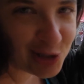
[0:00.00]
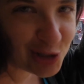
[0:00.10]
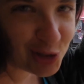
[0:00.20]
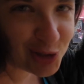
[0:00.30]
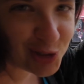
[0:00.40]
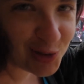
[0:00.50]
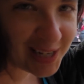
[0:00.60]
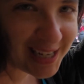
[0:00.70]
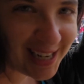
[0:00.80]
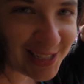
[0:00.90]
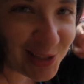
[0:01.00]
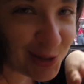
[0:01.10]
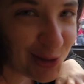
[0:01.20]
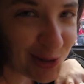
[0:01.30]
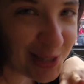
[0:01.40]
jolt, so I got
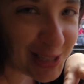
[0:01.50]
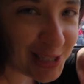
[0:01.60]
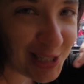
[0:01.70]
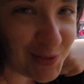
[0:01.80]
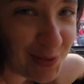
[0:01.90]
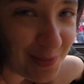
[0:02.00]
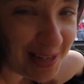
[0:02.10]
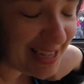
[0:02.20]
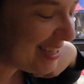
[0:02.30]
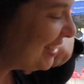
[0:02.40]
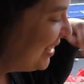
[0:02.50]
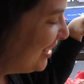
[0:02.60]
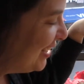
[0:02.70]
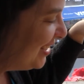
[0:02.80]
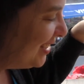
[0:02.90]
2 drinks just for me.
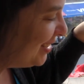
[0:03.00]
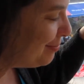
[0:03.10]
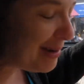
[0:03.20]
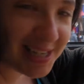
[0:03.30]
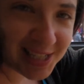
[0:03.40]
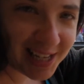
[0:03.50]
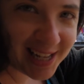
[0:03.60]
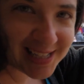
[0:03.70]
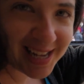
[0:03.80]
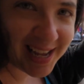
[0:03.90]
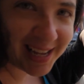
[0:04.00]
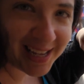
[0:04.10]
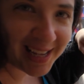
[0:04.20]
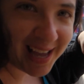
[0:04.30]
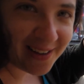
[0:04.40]
Matcha latte,
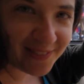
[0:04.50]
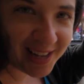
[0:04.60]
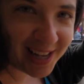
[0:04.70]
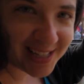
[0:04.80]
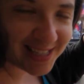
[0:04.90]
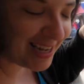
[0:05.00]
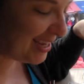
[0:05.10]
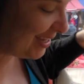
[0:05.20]
cafe latte,